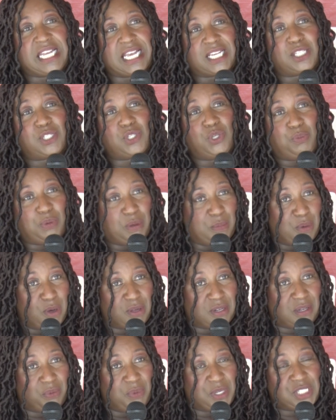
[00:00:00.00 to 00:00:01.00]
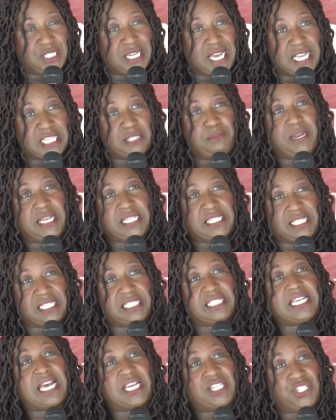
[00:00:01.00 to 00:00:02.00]
Next Supermodel, which takes place this
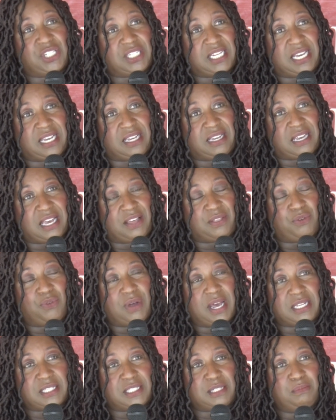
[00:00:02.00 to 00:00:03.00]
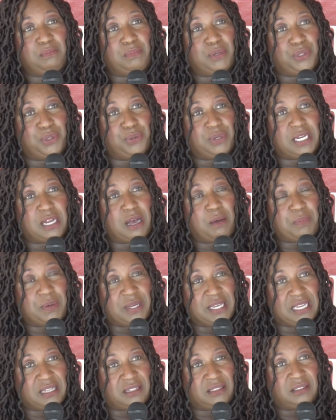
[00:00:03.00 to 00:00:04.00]
Saturday at the Radisson Blu in Upper
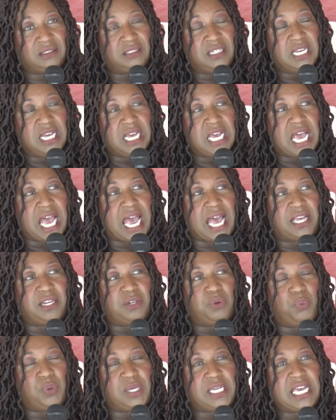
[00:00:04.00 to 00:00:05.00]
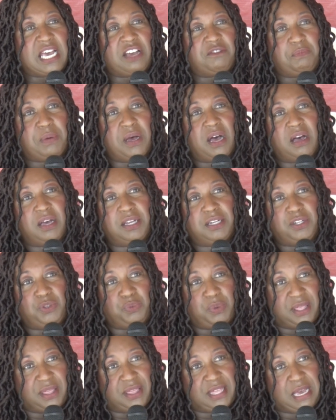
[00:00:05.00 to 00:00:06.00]
Hill. And we have partnered
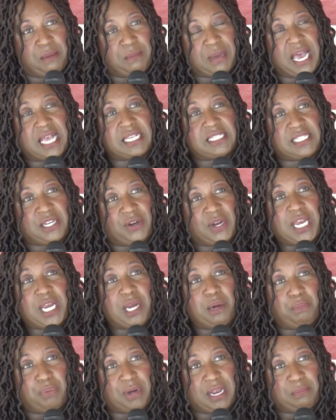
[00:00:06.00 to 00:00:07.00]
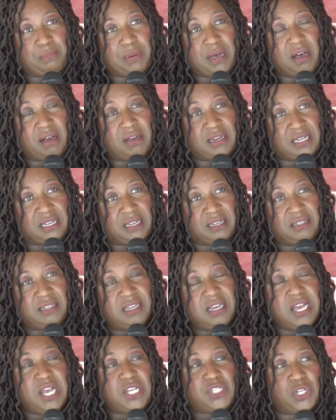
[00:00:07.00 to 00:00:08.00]
with them as their hair brand partner.
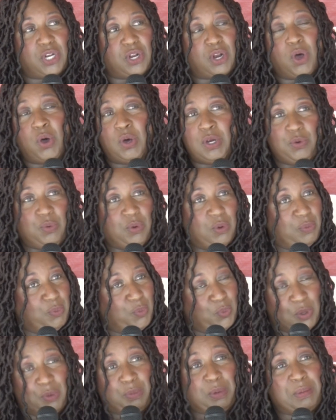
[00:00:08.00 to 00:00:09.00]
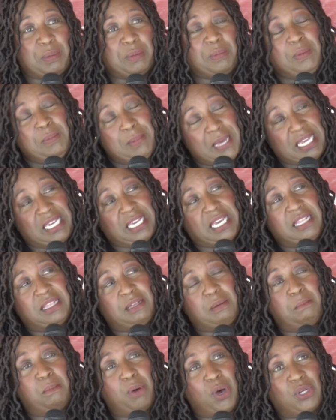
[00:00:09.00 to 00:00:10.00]
So not only will we be making
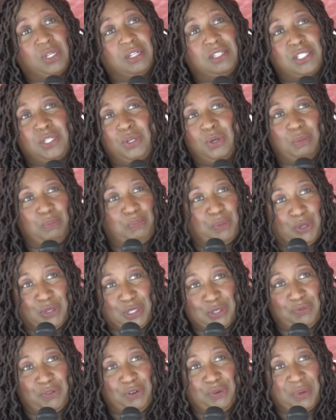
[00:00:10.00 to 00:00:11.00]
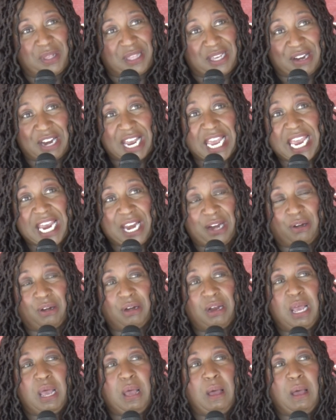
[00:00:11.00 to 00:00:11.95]
the models look beautiful with their hair,